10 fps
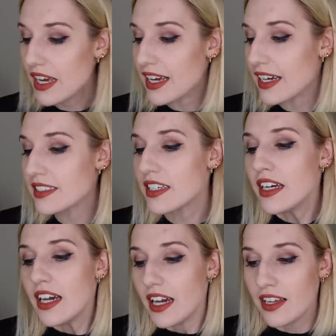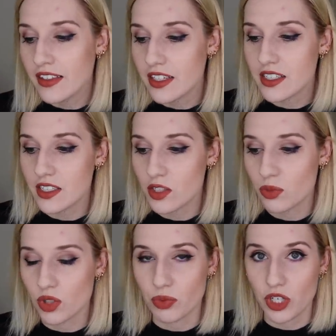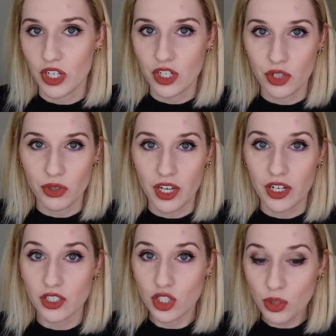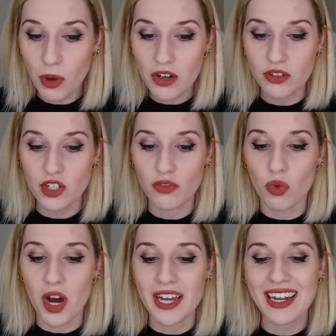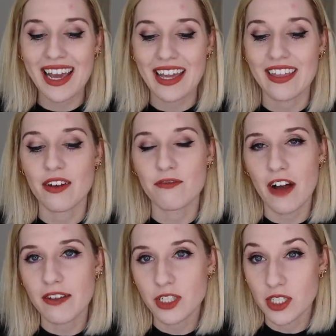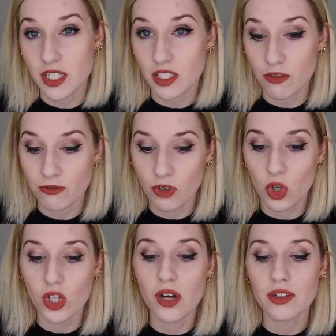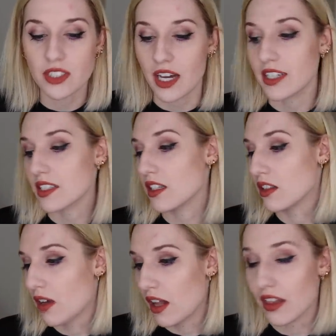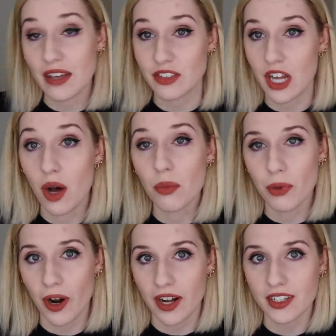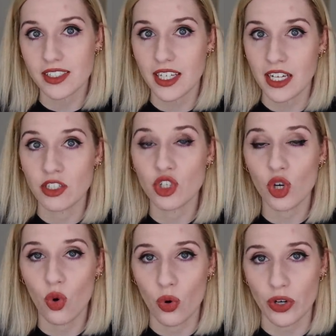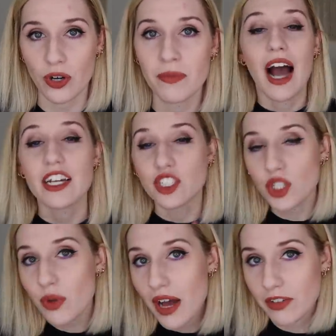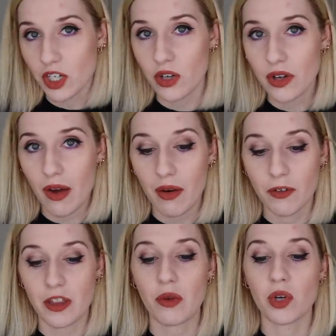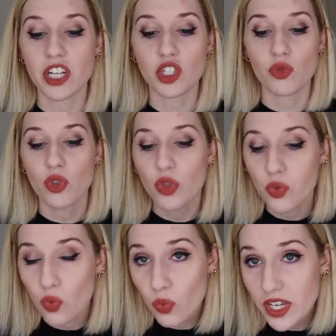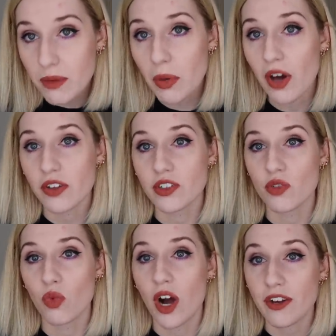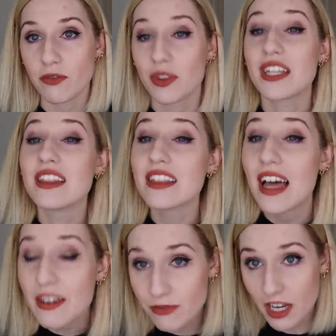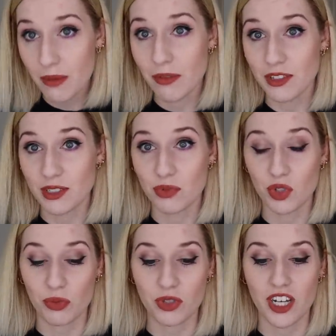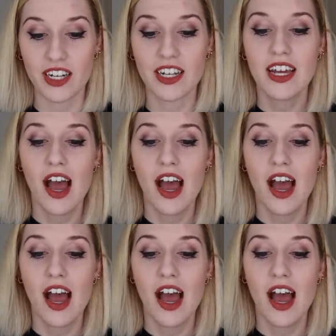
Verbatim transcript: And in this subscription, you get two bottles of wine and then five to six full size uh, lifestyle products each quarter. I do have a code, however, that will get you three bottles of wine for the lifetime of the subscription.